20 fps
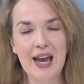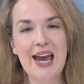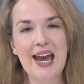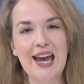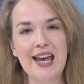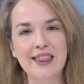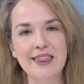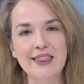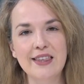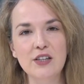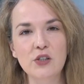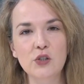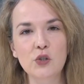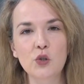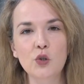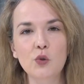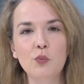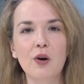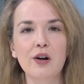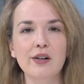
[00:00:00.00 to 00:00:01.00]
In this
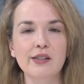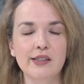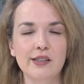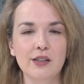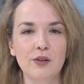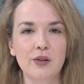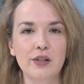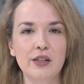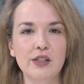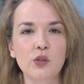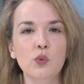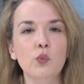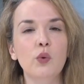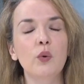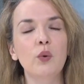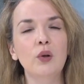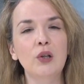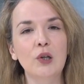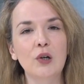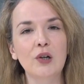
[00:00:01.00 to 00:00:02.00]
two-part series, we
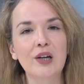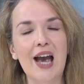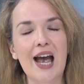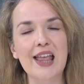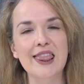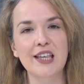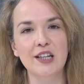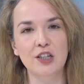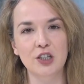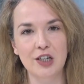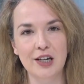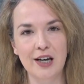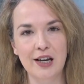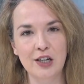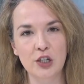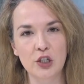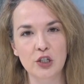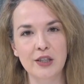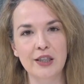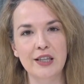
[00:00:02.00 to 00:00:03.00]
will look at the
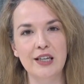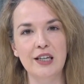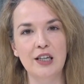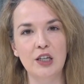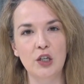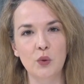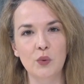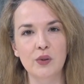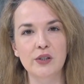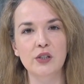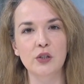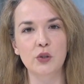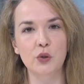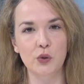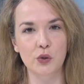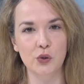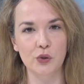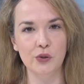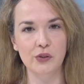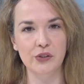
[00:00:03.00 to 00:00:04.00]
change in the EU
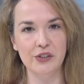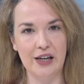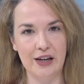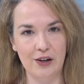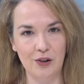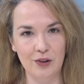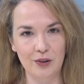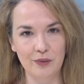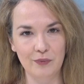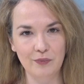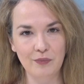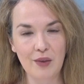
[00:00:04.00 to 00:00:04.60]
institutional cycle.